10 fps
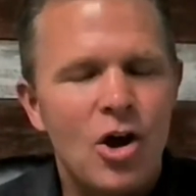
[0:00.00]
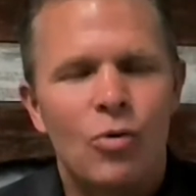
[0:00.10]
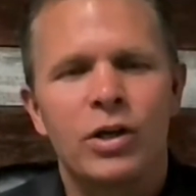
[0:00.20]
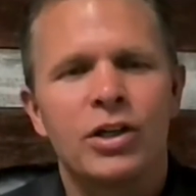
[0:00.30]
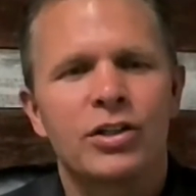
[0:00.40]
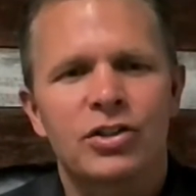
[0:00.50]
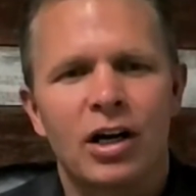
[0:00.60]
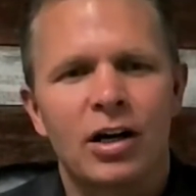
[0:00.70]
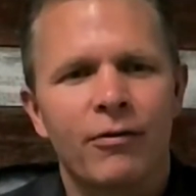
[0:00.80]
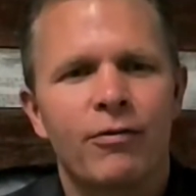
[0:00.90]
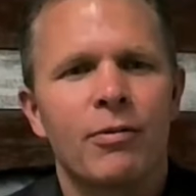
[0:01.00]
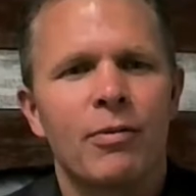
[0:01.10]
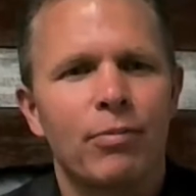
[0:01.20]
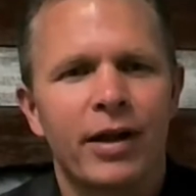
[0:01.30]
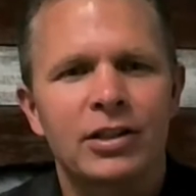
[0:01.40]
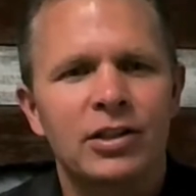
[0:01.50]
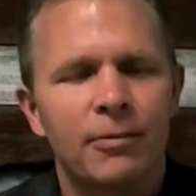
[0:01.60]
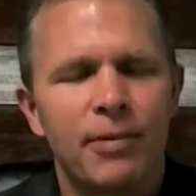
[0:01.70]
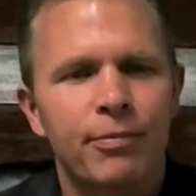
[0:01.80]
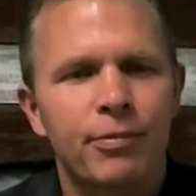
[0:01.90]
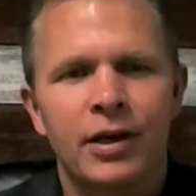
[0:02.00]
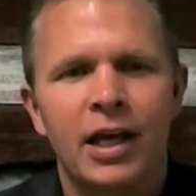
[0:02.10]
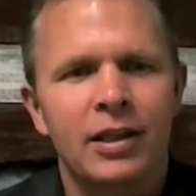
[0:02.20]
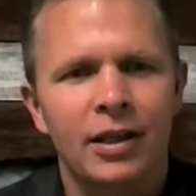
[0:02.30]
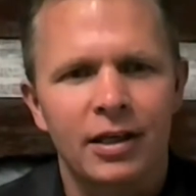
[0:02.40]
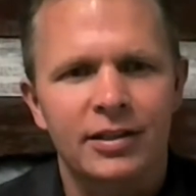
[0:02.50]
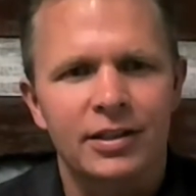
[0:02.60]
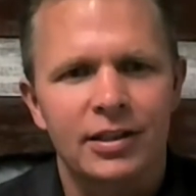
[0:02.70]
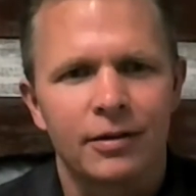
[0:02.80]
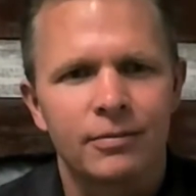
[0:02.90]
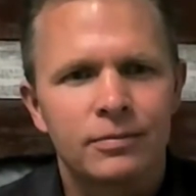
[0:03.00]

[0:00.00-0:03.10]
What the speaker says: when you start from a blank sheet of paper, nothing existed.